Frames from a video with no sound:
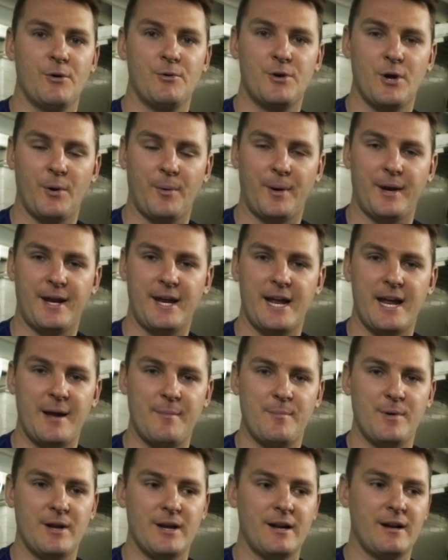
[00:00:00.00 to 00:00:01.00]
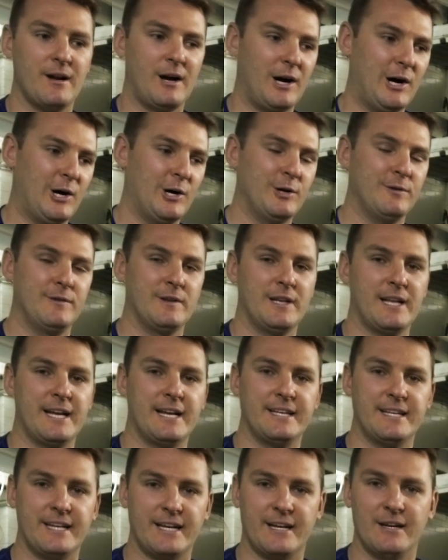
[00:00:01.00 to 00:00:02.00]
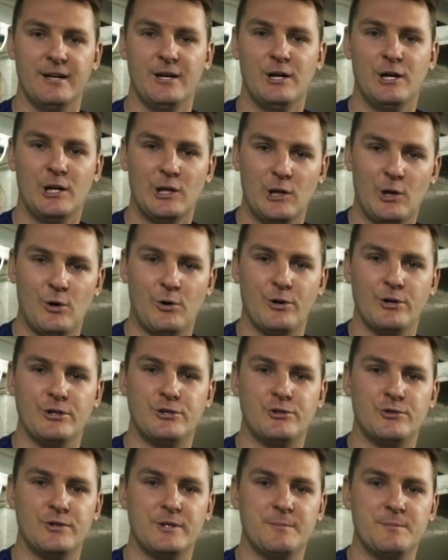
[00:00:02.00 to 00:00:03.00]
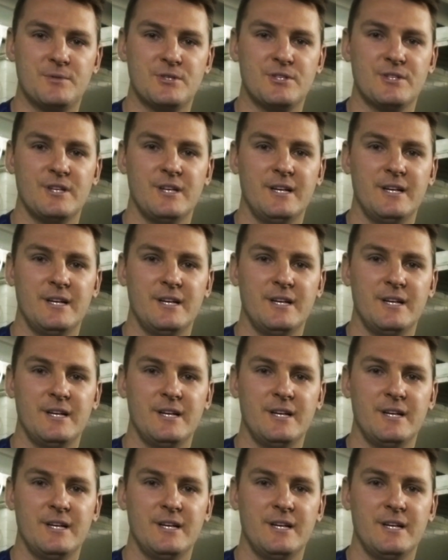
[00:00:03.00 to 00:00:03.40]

going camping, overlanding, longer trips